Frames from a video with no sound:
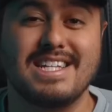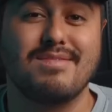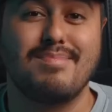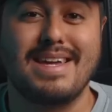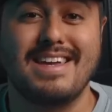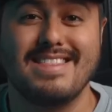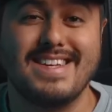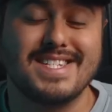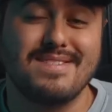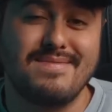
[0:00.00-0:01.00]
As of making
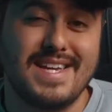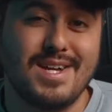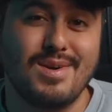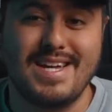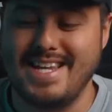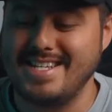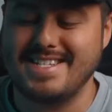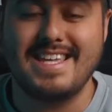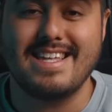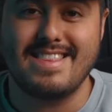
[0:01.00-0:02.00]
this video, it is
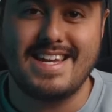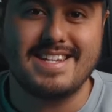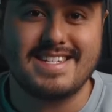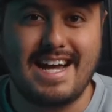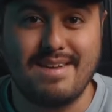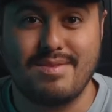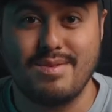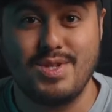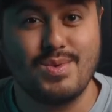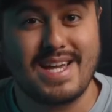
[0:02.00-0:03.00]
the latest
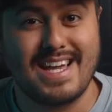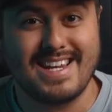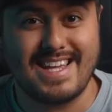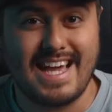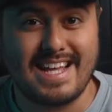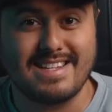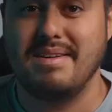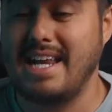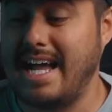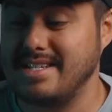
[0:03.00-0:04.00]
iPhone you can get.
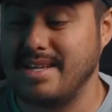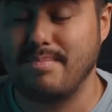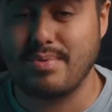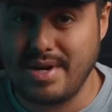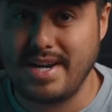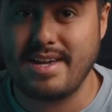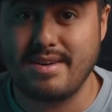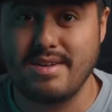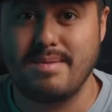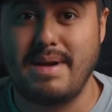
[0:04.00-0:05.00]
It has a pretty
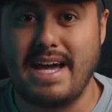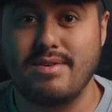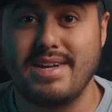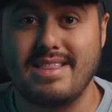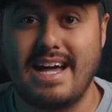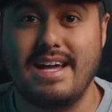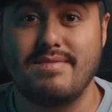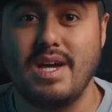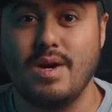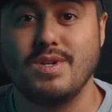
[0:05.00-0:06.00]
good battery
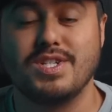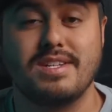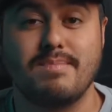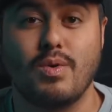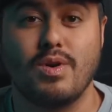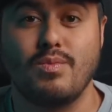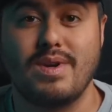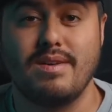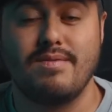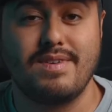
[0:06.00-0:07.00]
life, which is important
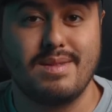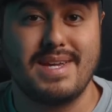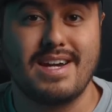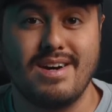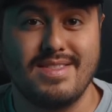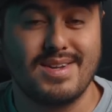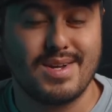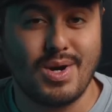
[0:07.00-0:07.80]
when filming on the